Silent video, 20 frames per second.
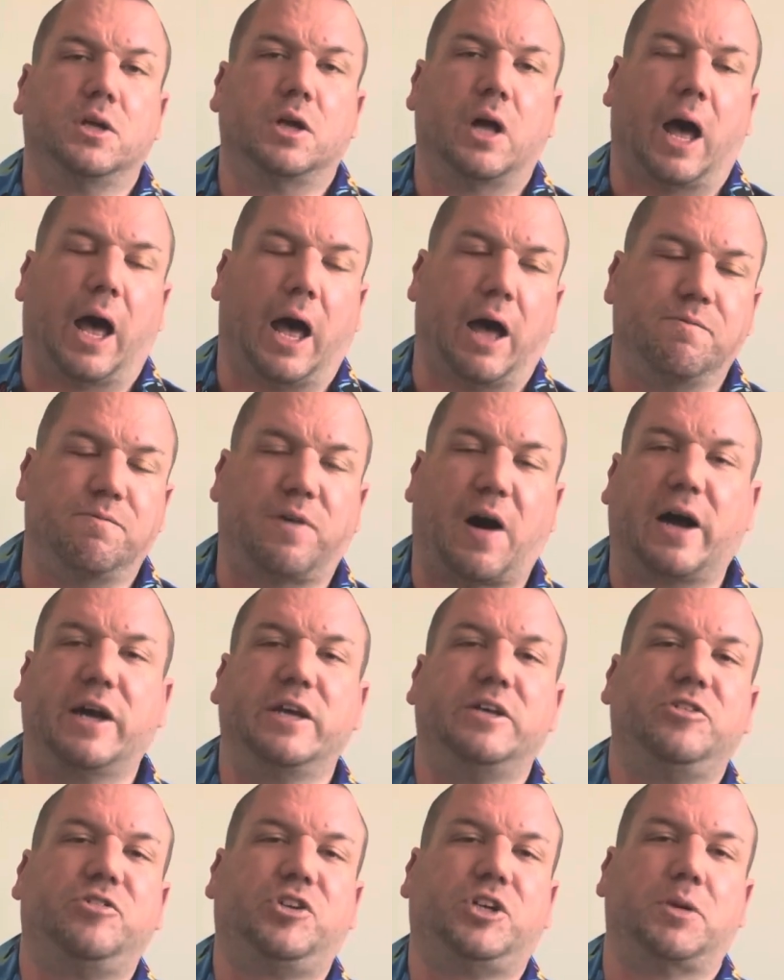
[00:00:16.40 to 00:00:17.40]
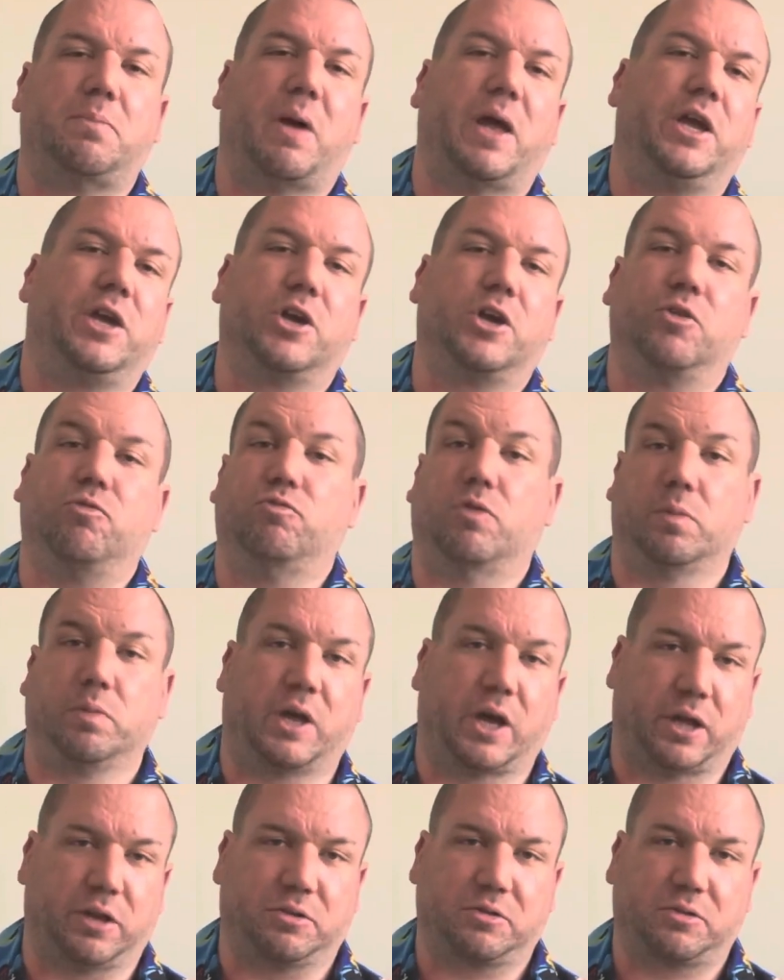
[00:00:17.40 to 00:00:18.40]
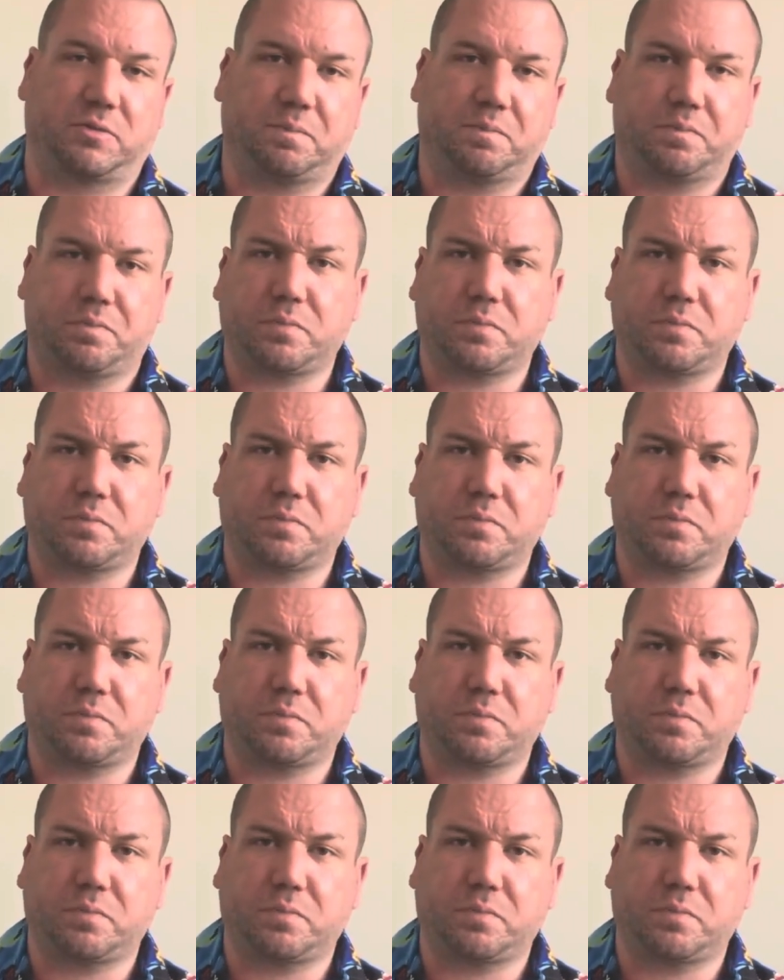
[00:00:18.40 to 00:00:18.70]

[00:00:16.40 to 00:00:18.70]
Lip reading: Wray's Jamaican Rum Cakes.